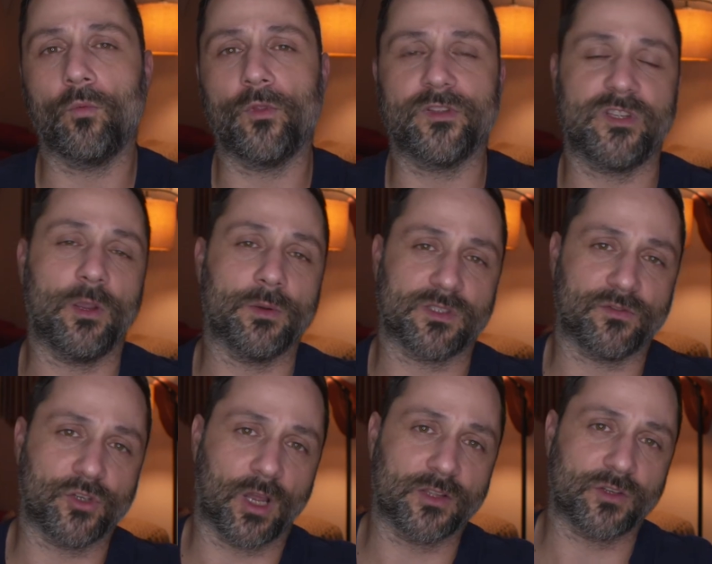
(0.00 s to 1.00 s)
the sequence of
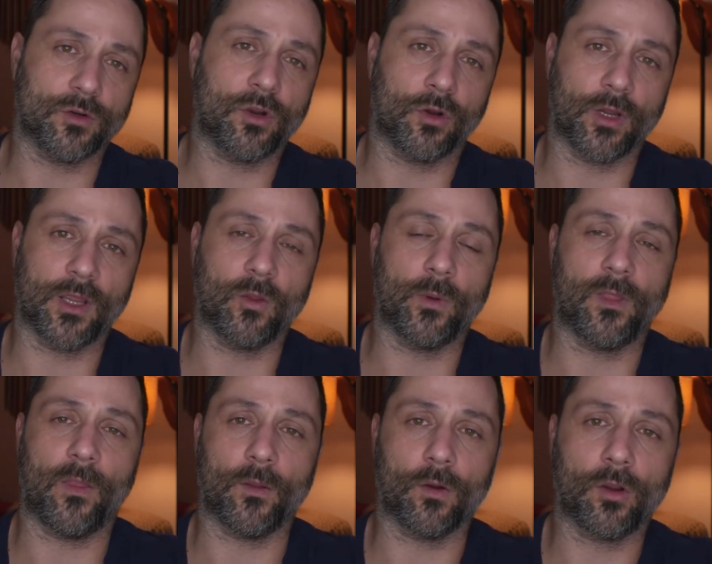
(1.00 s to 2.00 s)
shots are occurring in the way
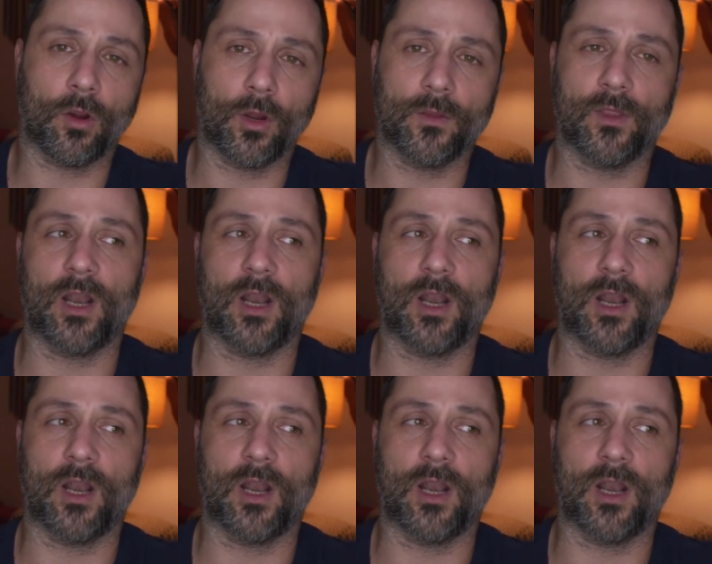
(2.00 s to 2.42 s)
that they're occurring.